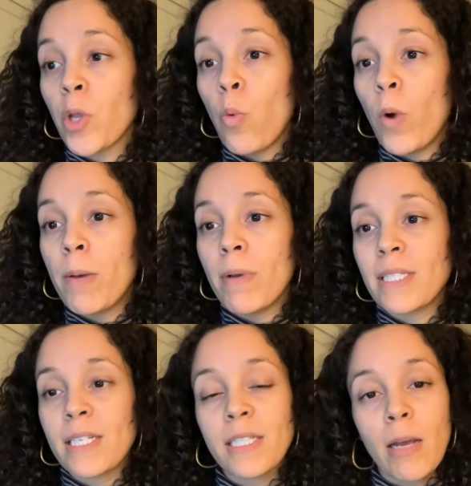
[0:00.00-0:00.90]
one must
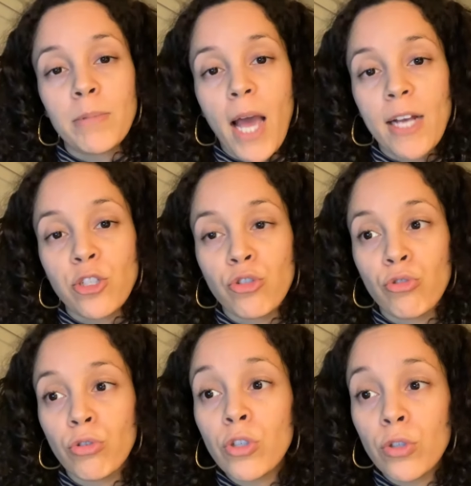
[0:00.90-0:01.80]
accept as
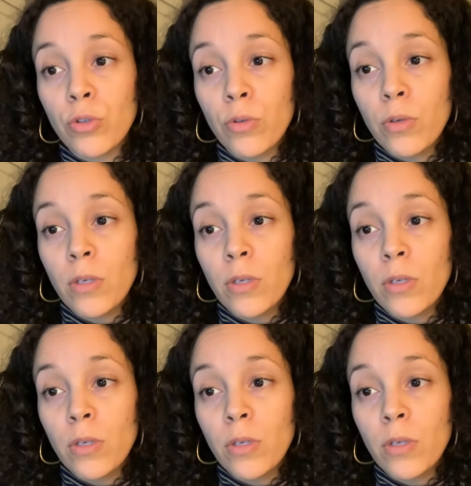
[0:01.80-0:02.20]
true